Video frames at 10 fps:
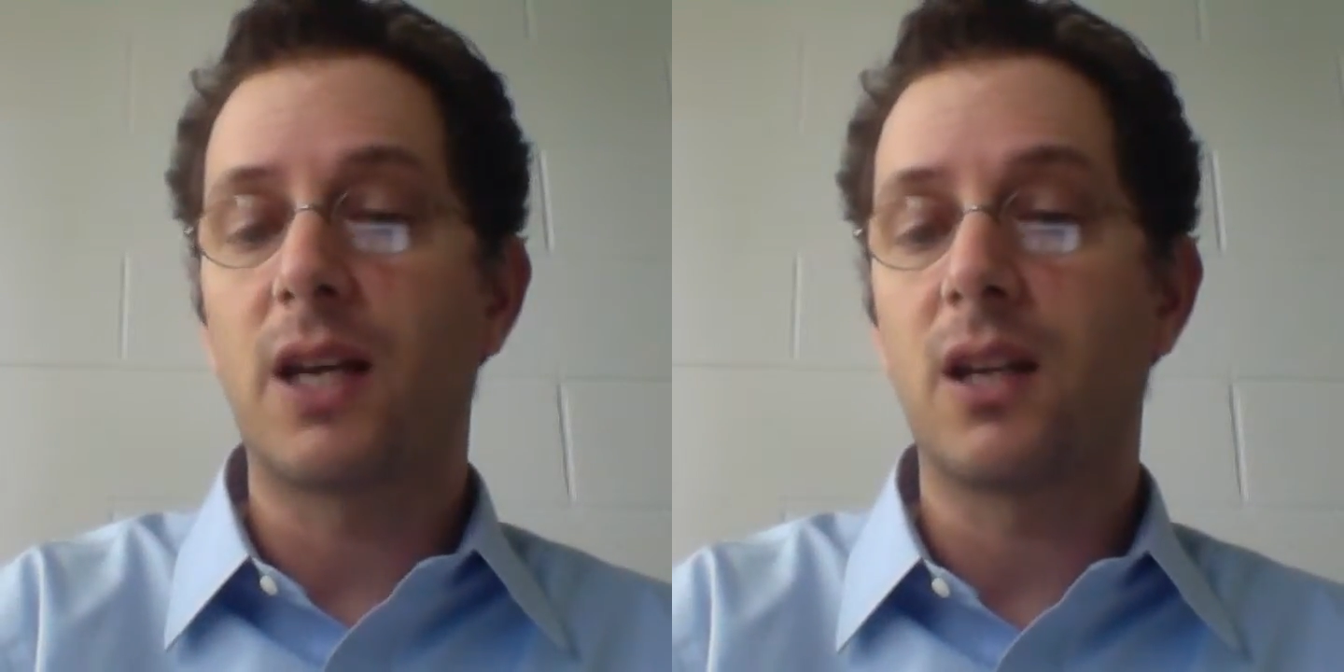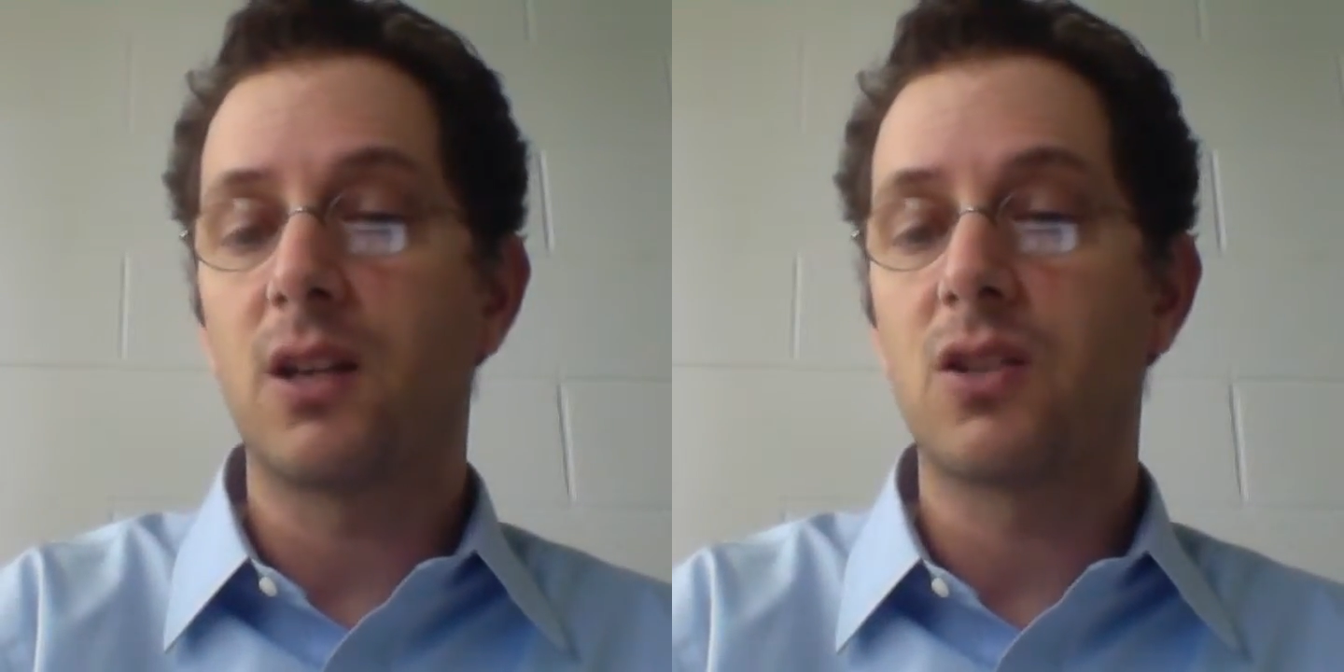
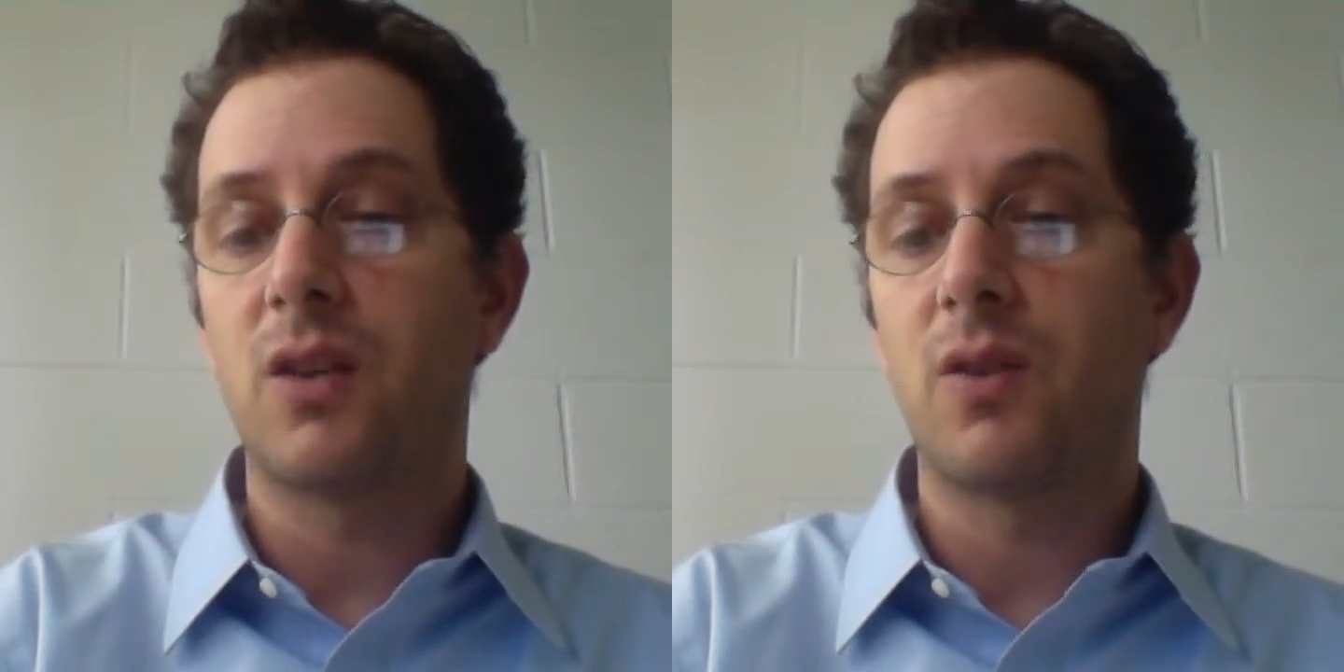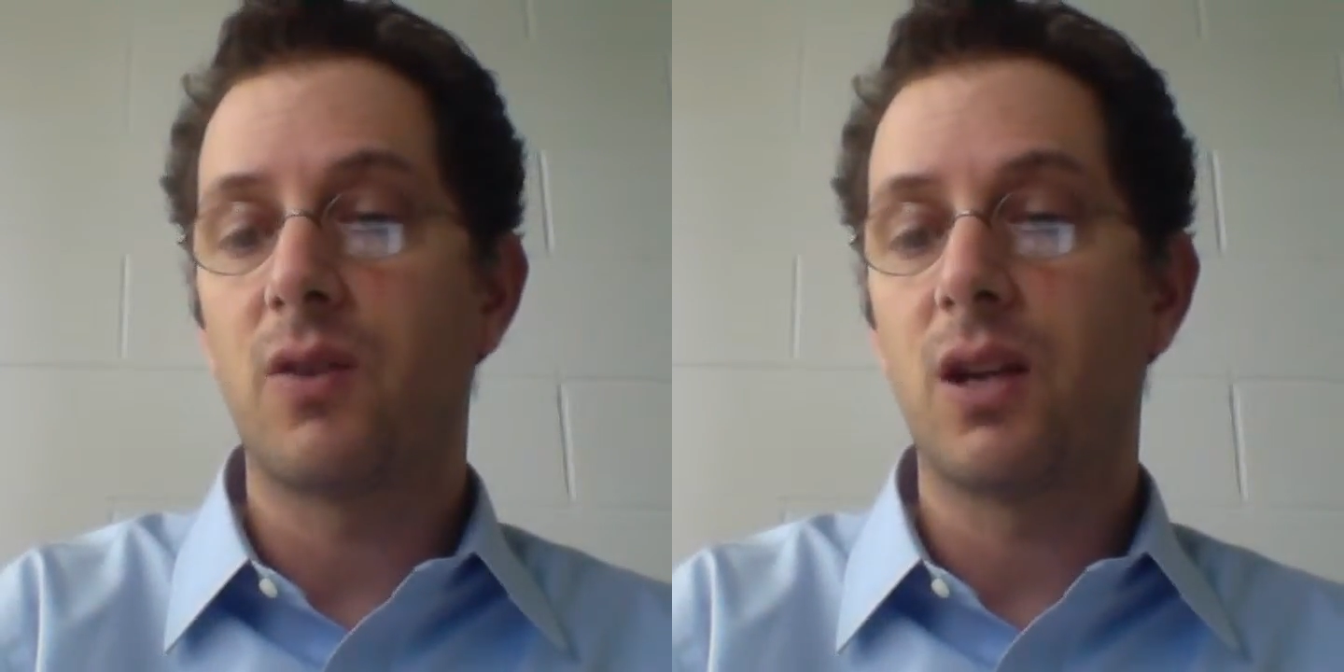
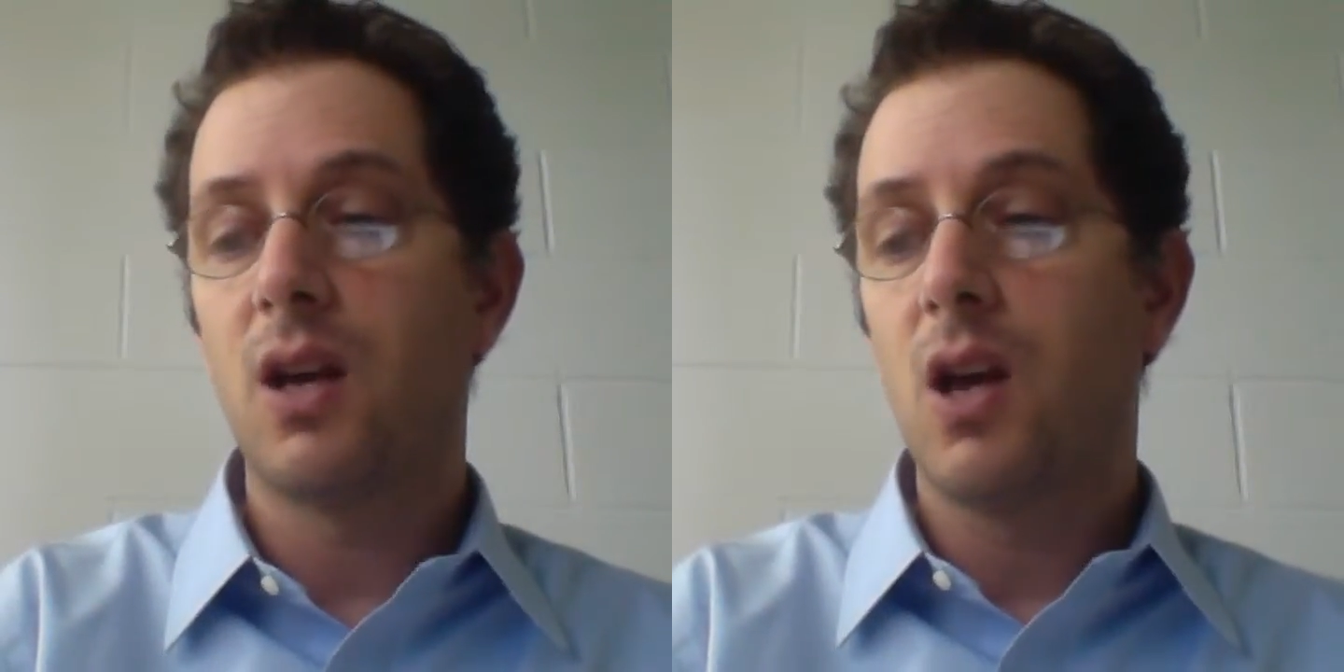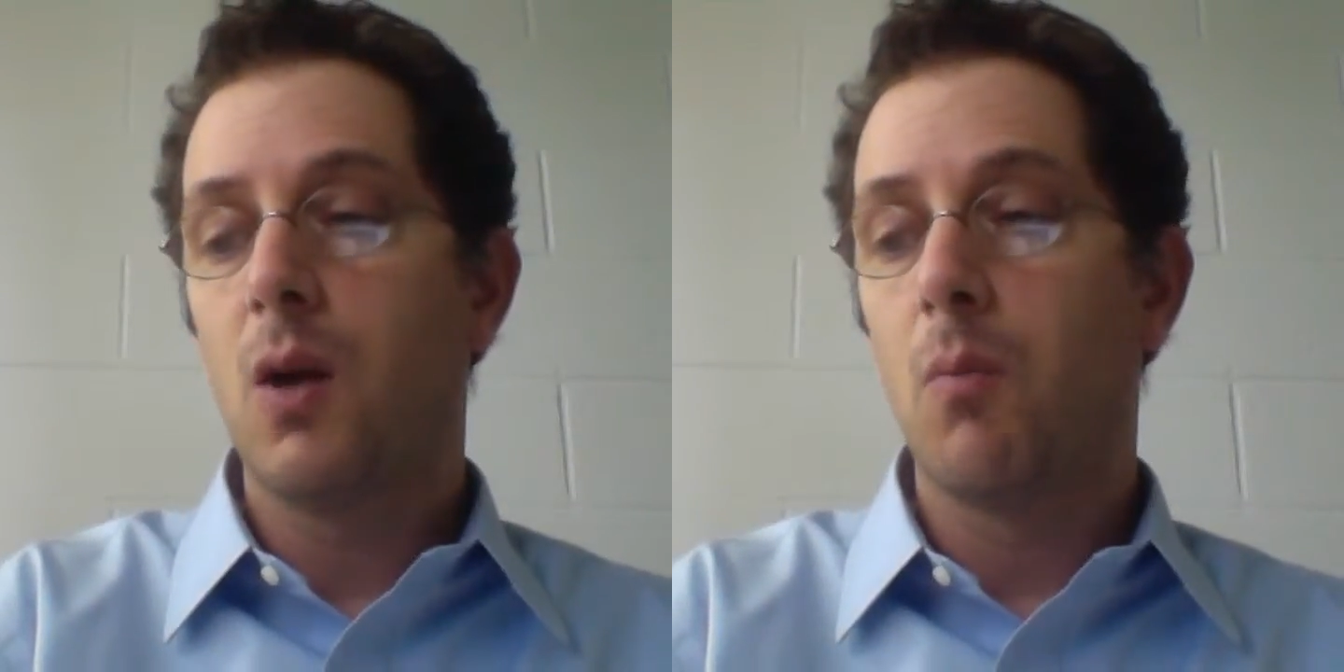recognition of
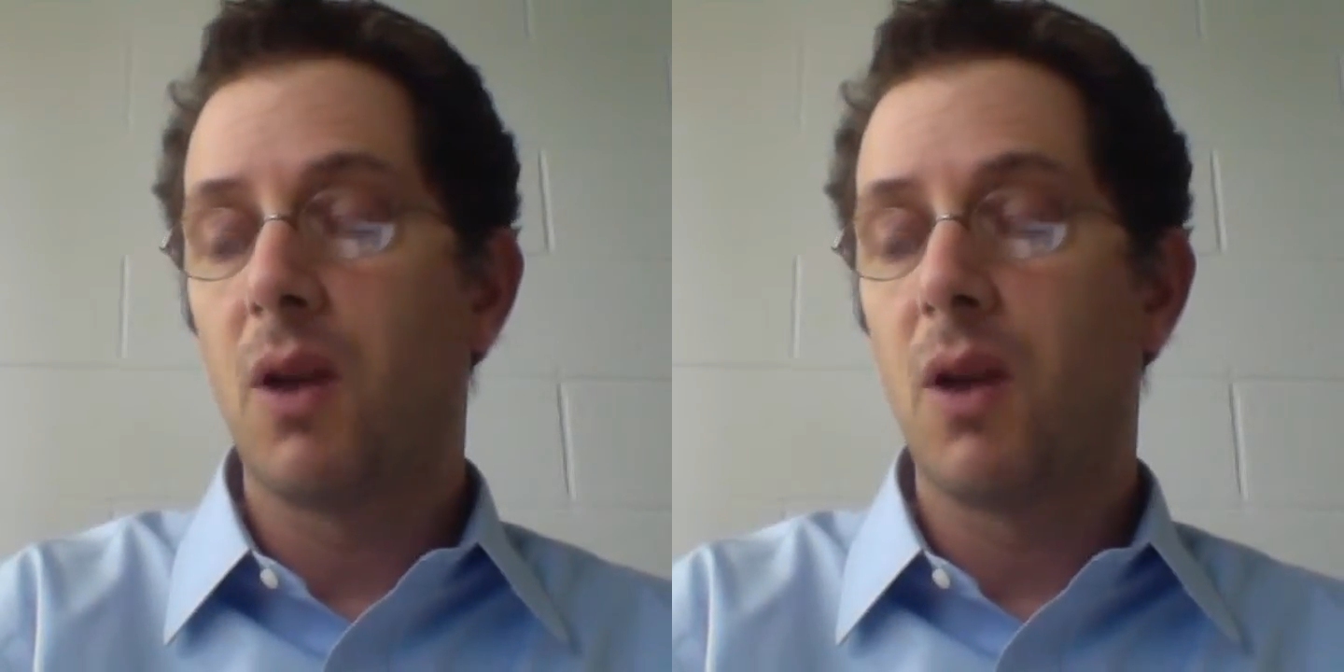it,